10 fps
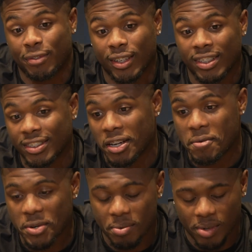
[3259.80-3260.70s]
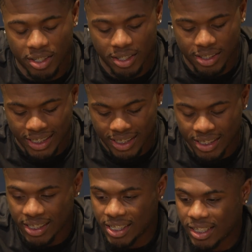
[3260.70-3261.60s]
feel it just coming up
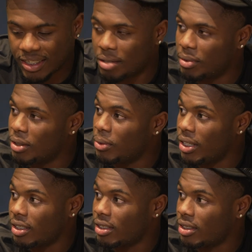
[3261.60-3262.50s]
It's coming up weak.